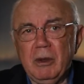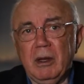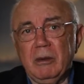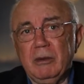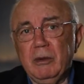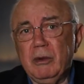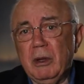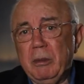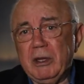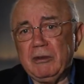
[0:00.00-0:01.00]
Well, I was doing
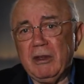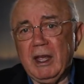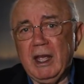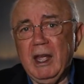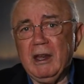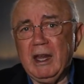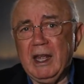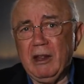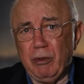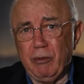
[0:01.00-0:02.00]
the best I can to
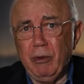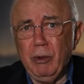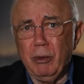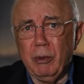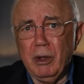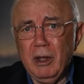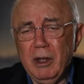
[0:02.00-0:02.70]
get through,